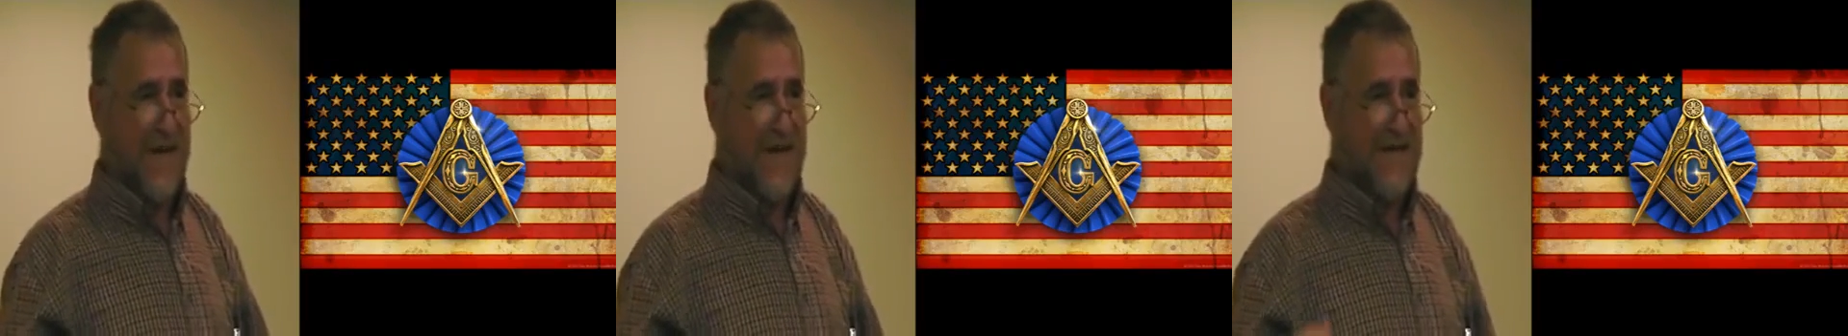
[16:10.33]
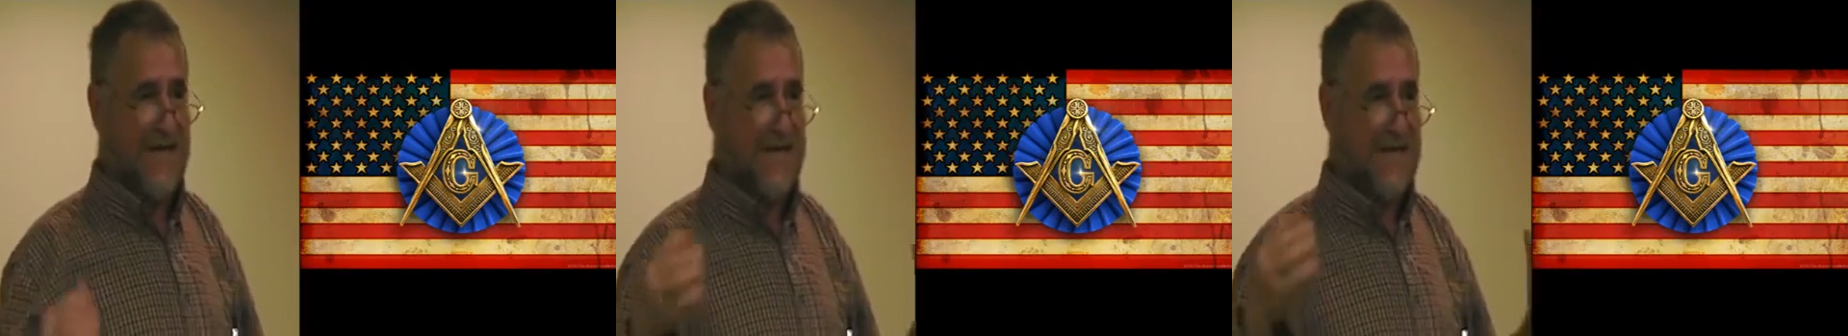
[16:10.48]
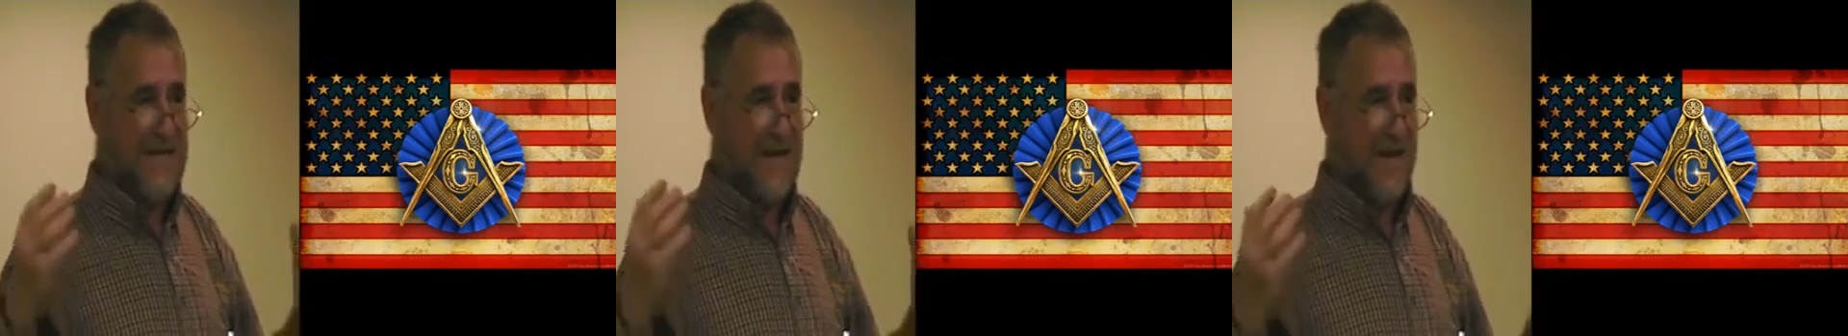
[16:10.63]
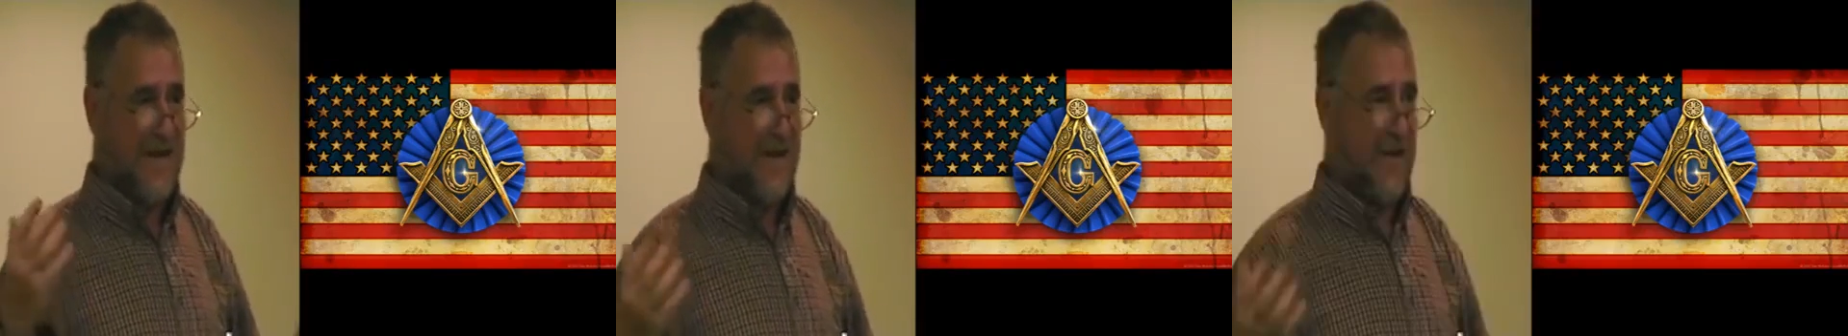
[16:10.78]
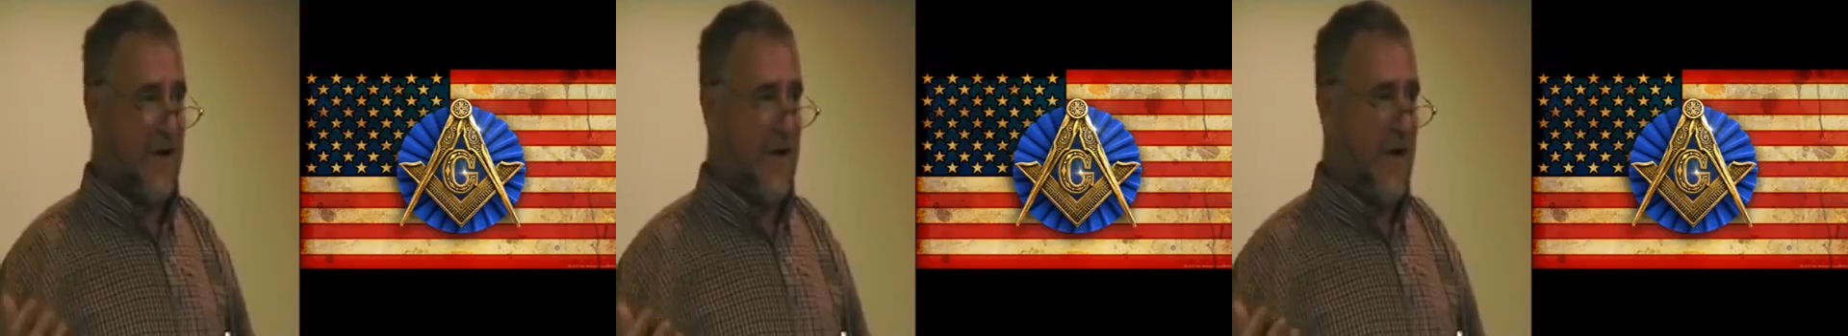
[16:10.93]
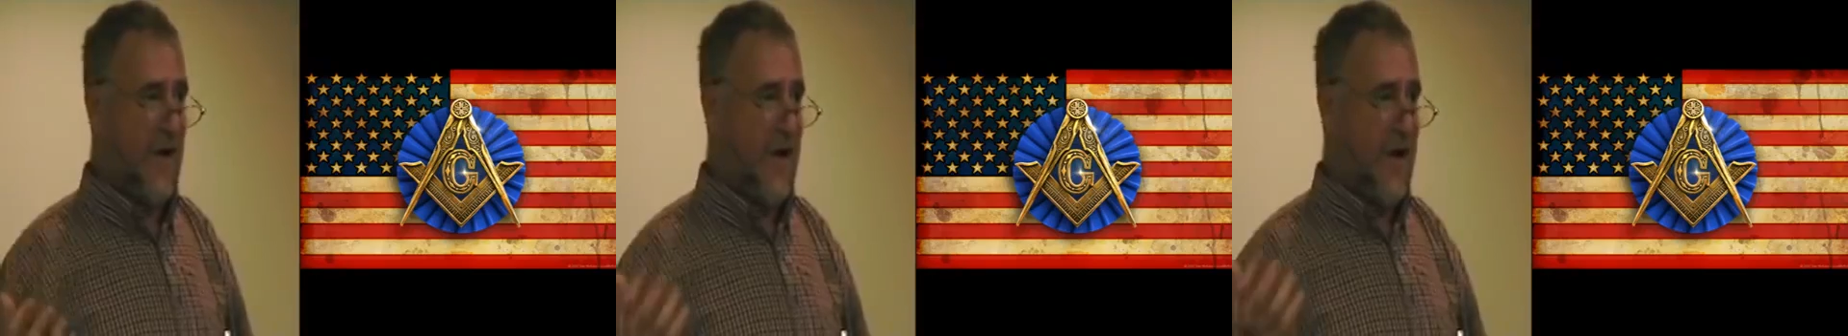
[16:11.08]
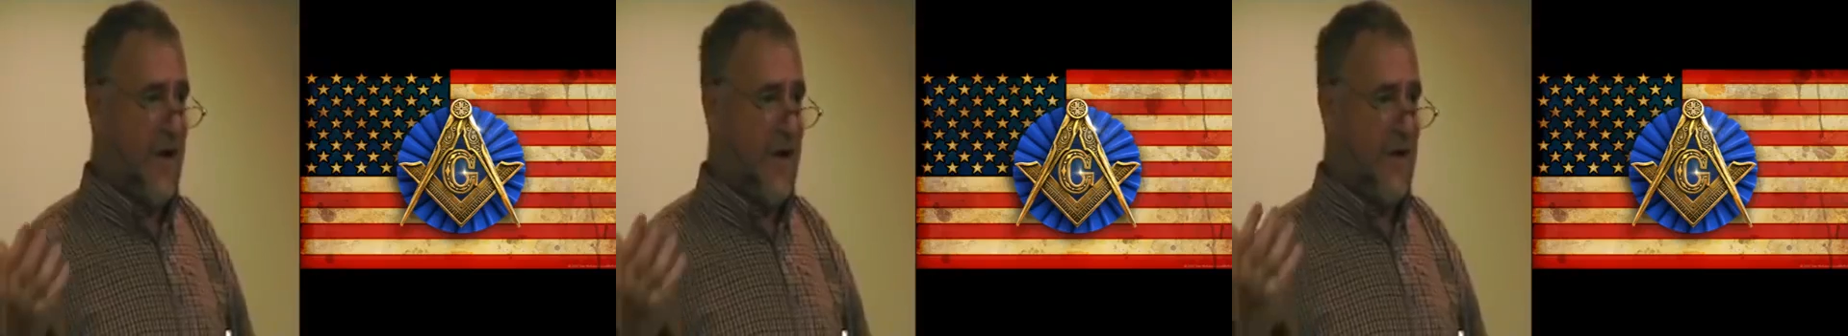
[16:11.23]
He
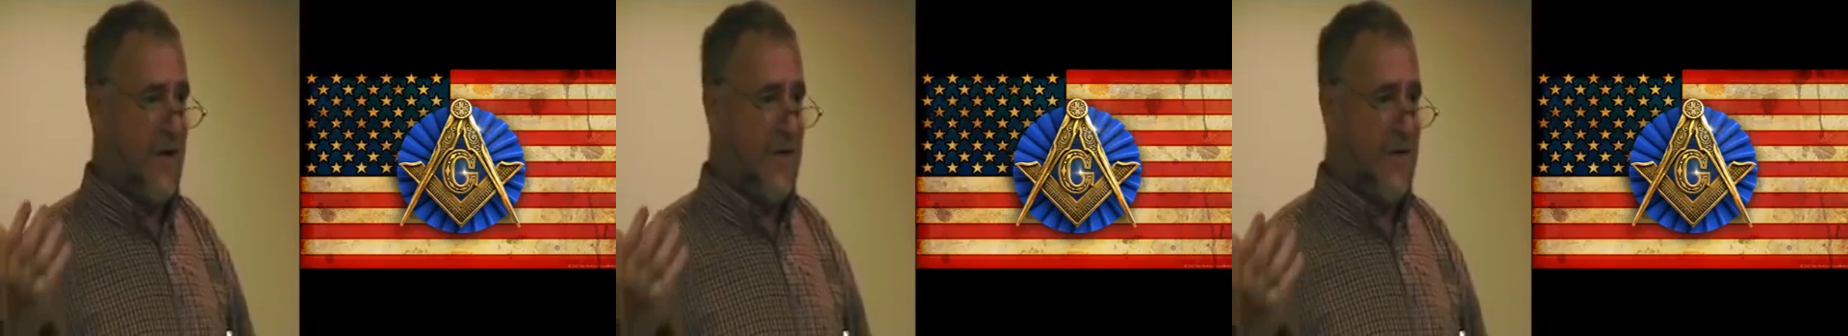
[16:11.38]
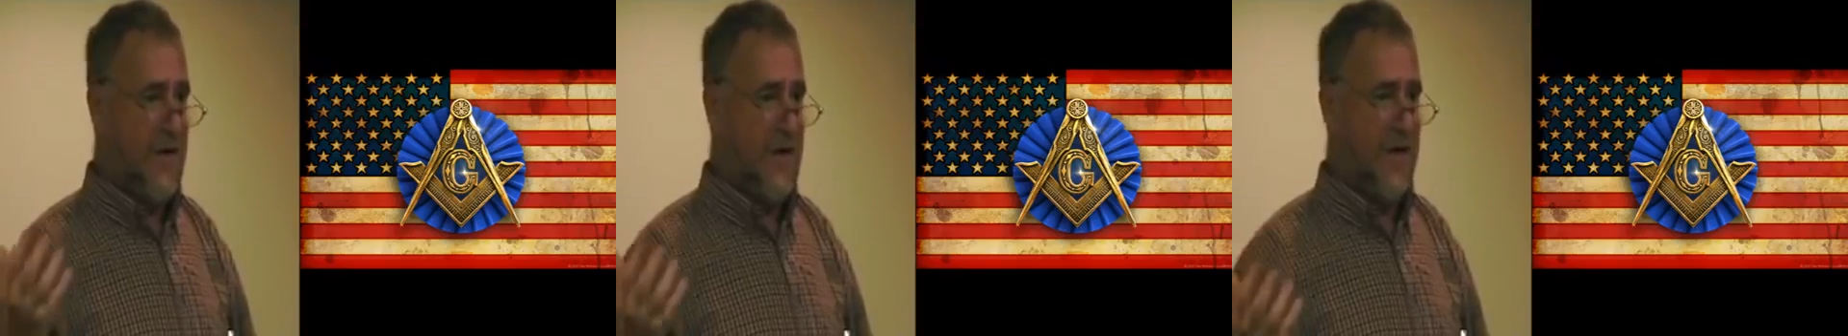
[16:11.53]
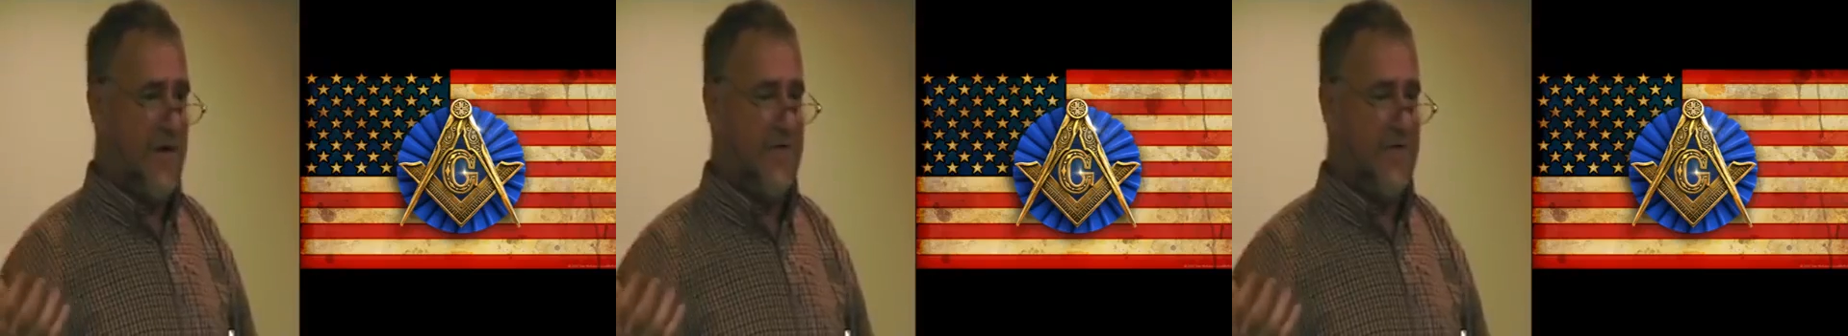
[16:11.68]
sent all